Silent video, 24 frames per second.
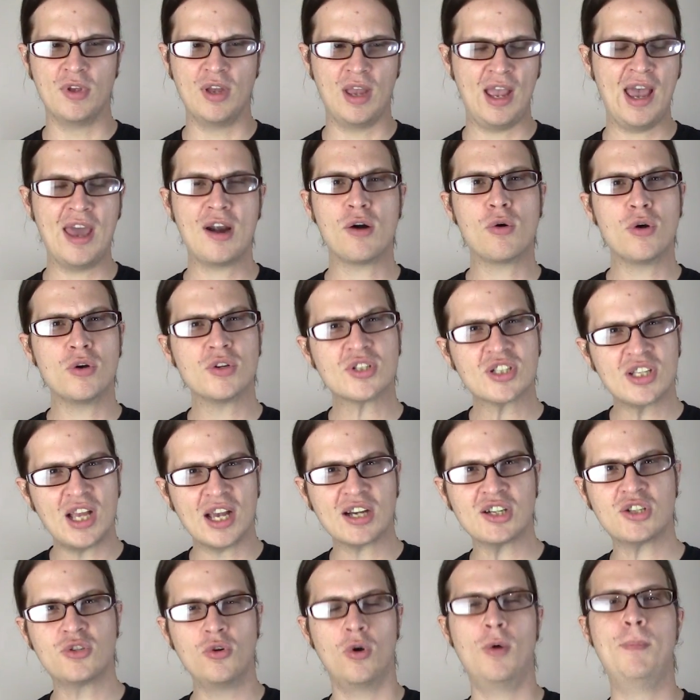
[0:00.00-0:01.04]

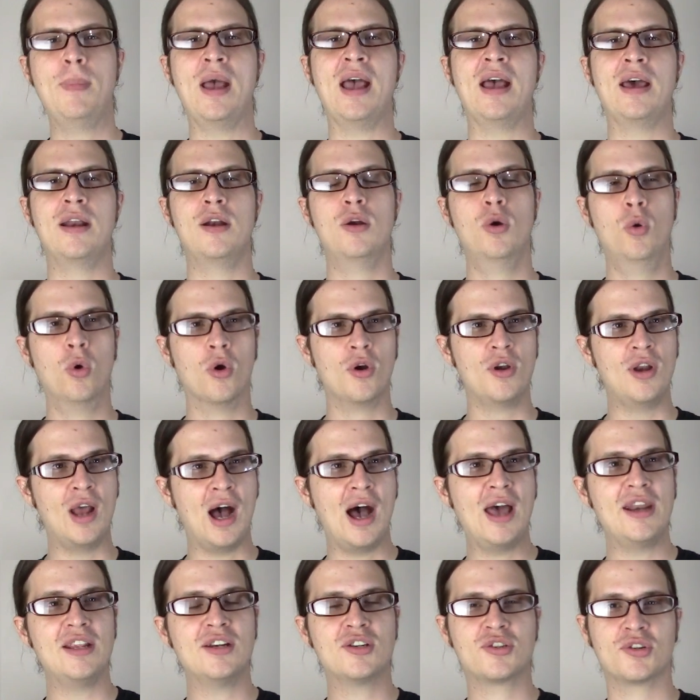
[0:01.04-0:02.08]
heterosexual men who are
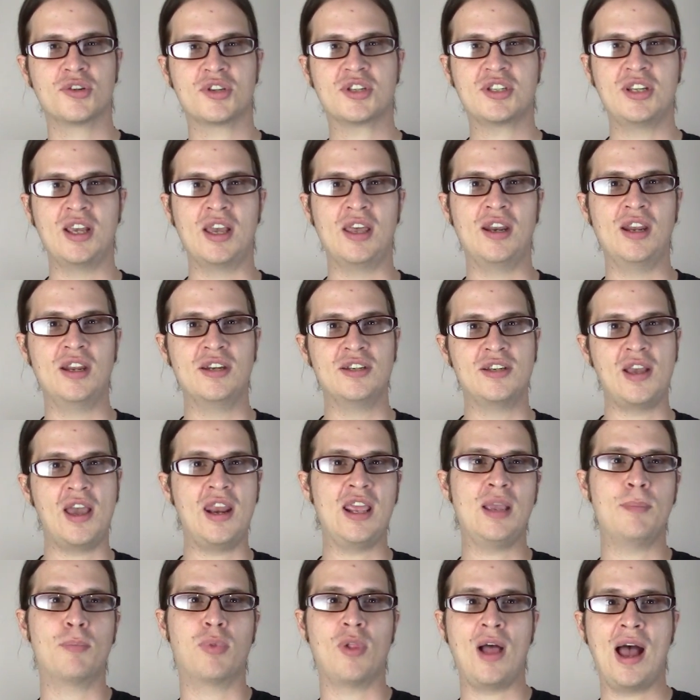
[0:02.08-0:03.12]
not interested in
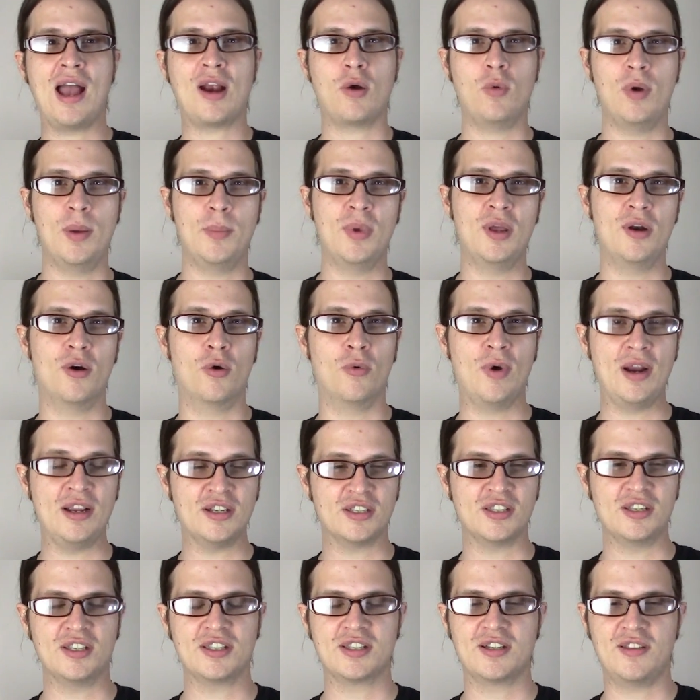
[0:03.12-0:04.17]
dating black women are
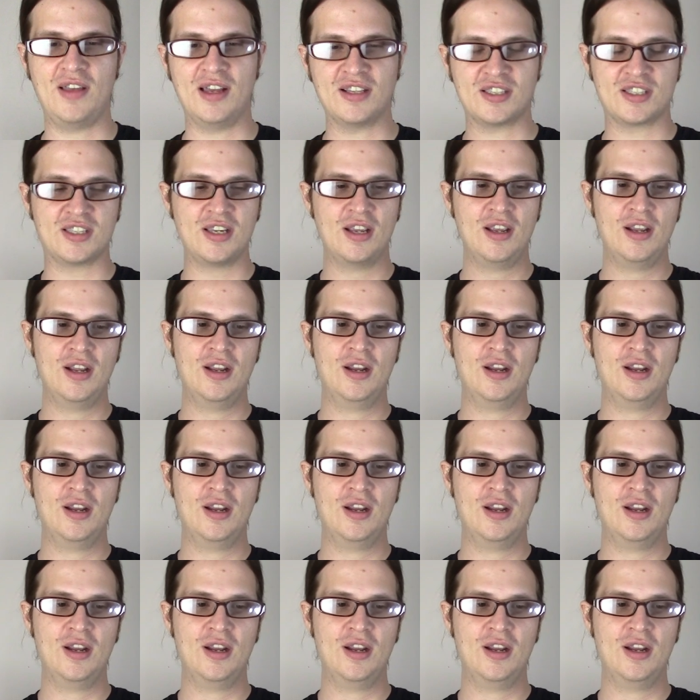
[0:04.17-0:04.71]
racist.